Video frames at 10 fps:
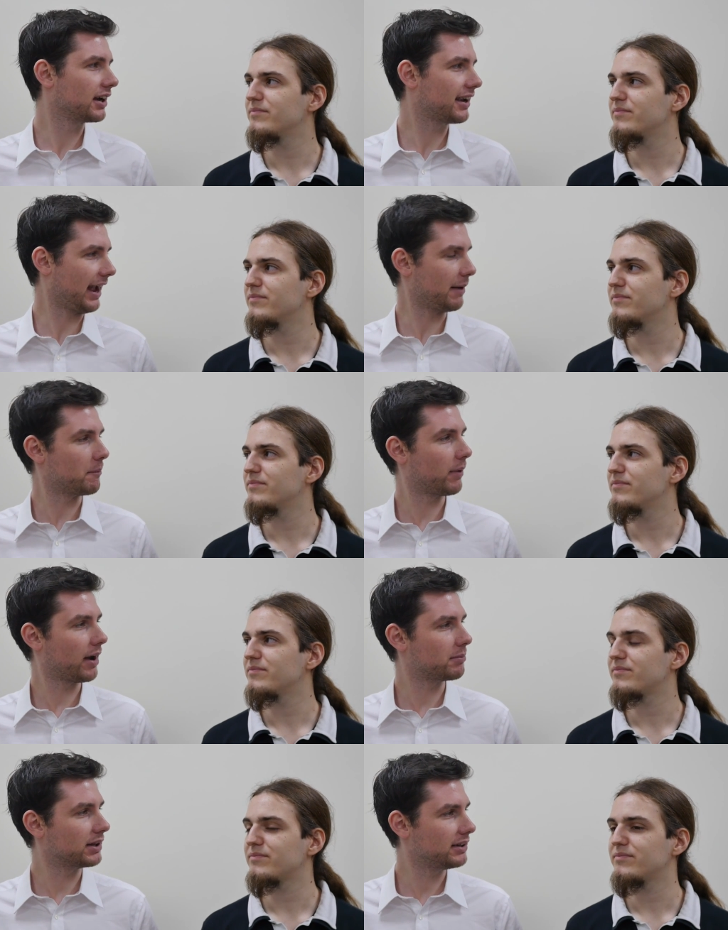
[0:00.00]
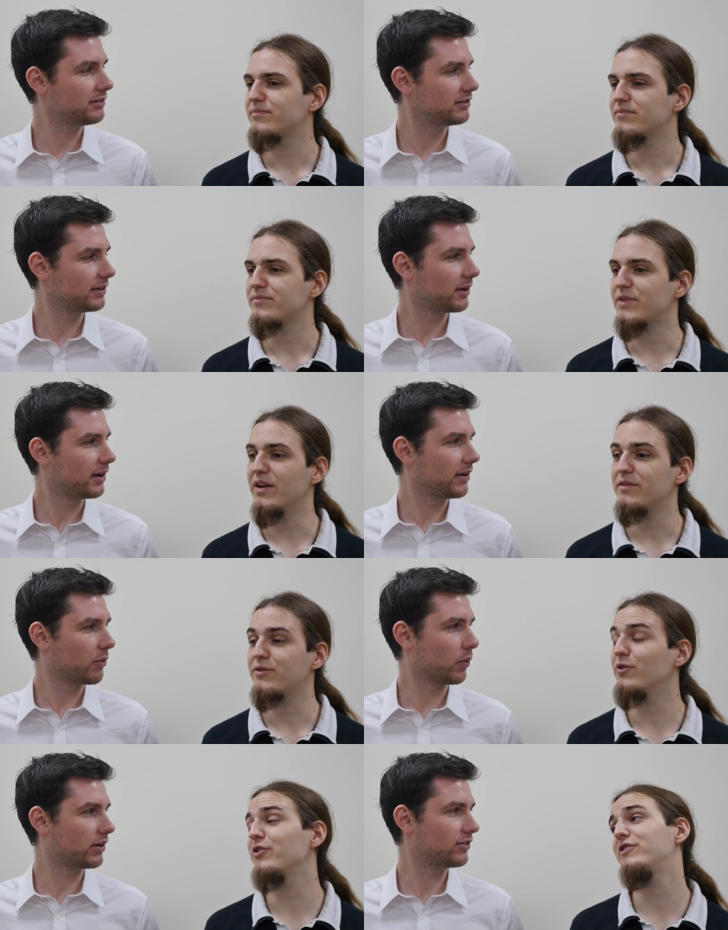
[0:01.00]
Speaker 1: camp, I believe. Yeah.
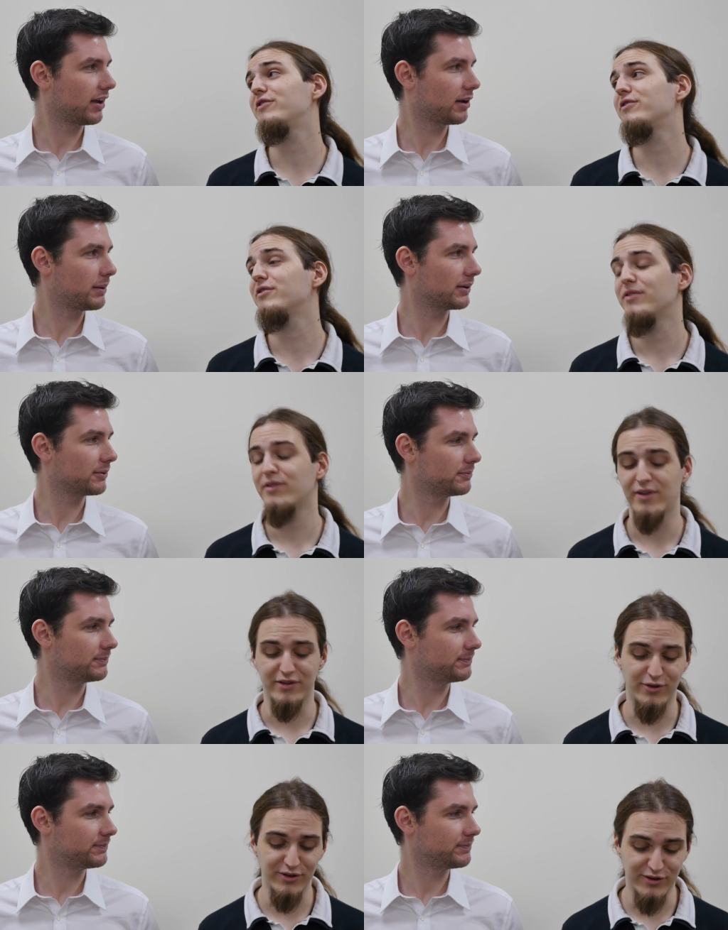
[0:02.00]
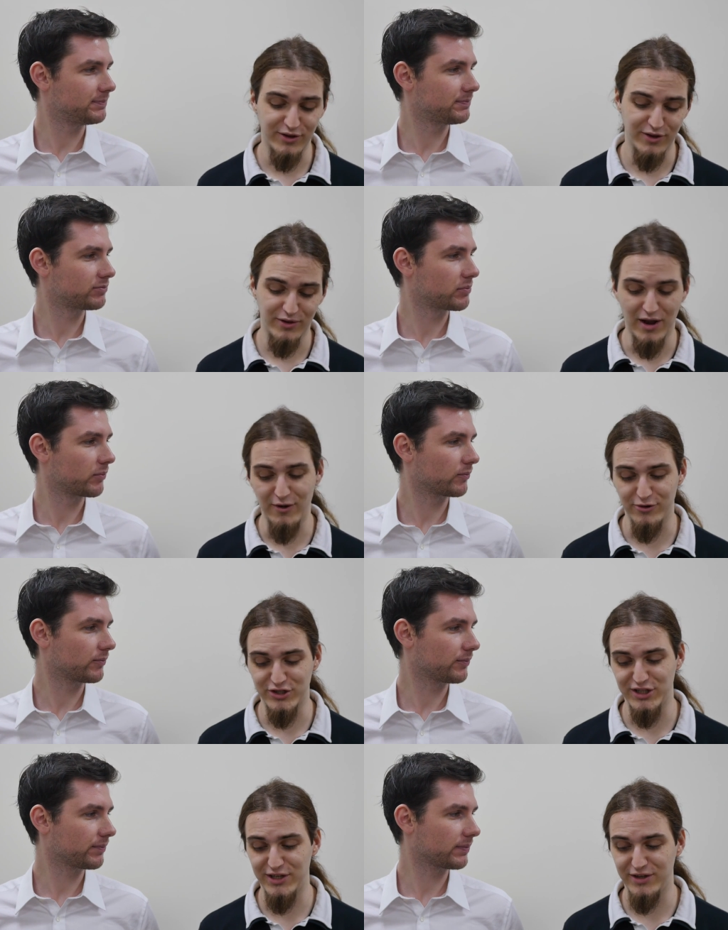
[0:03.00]
So what is that about? So
Speaker 2: it's a
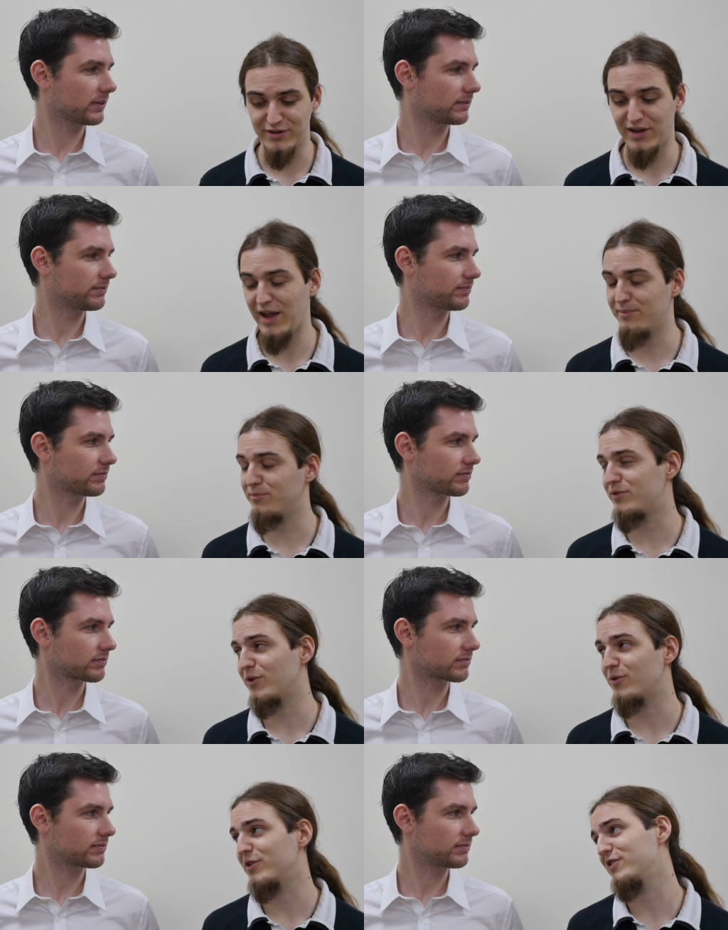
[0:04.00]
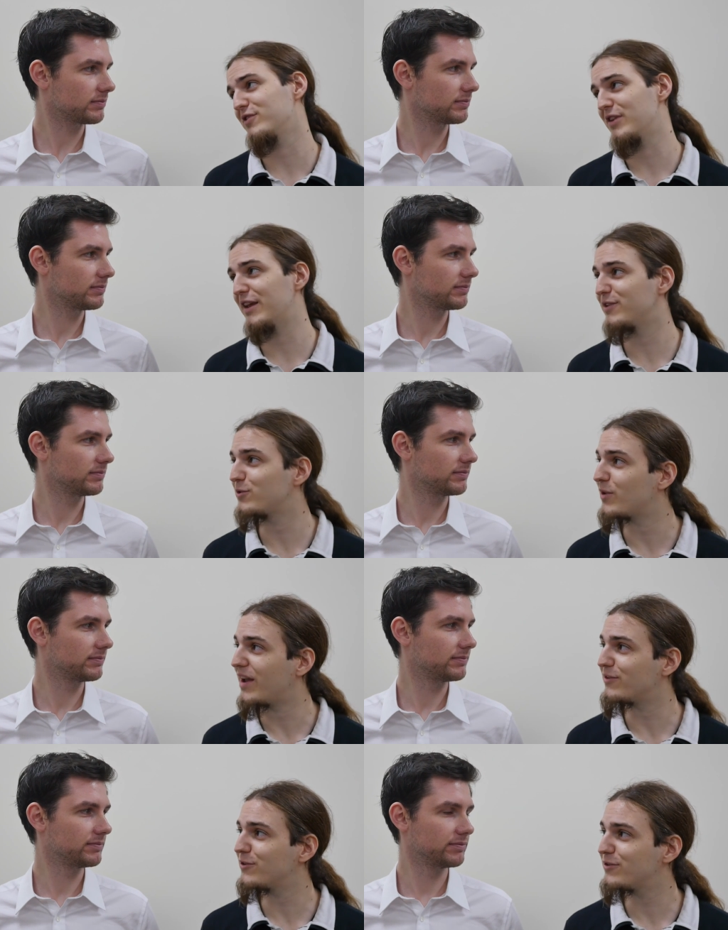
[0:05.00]
ROG camp, so it's linked to
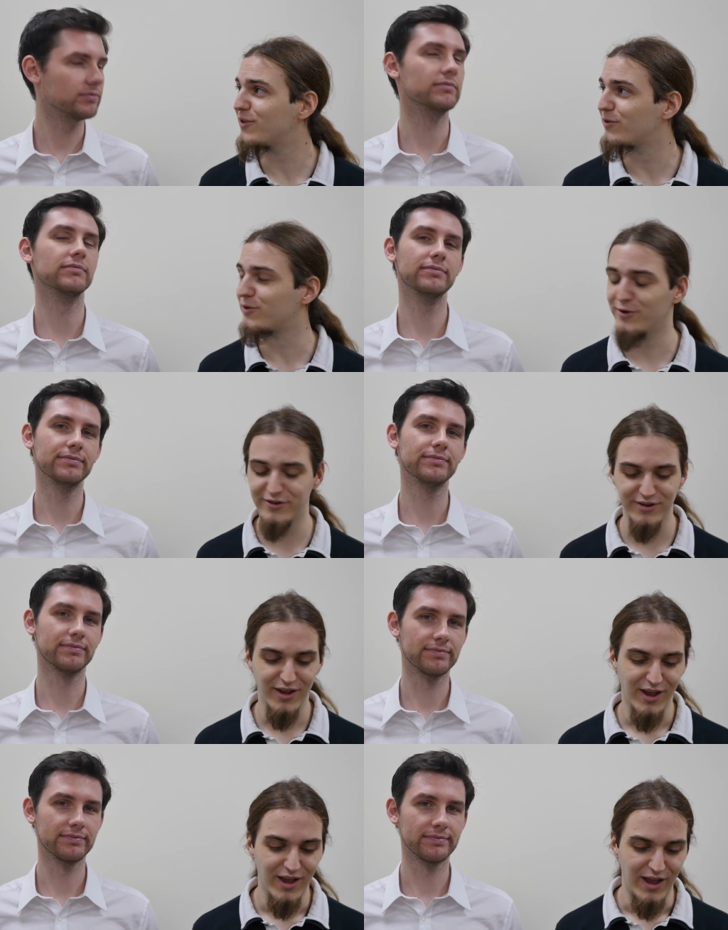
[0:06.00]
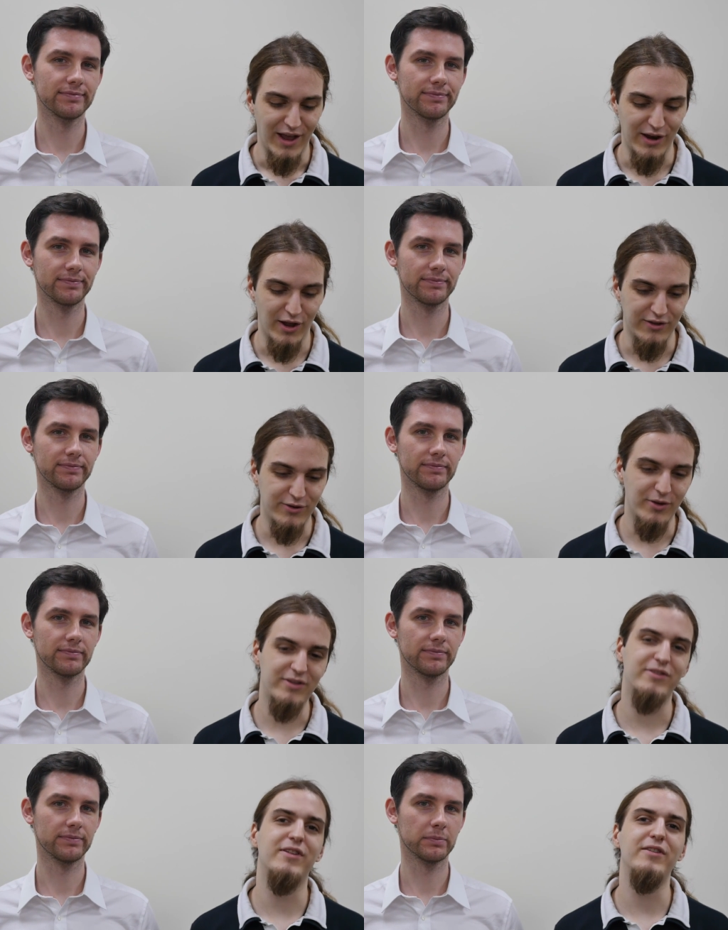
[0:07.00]
ASUS, mm-hmm. of course. And uh, so
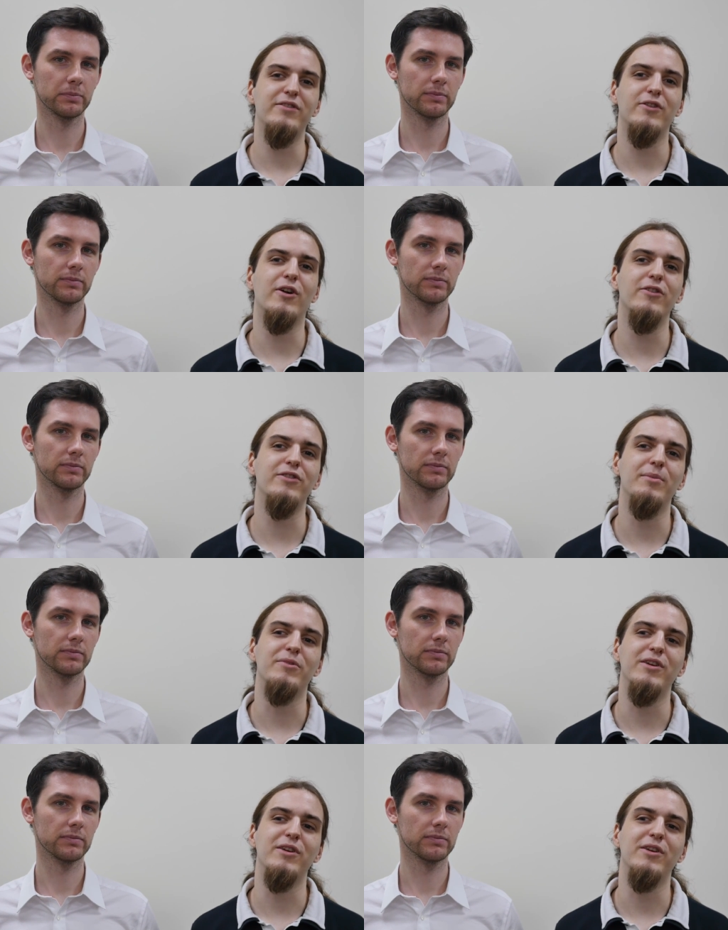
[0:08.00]
it's this the concept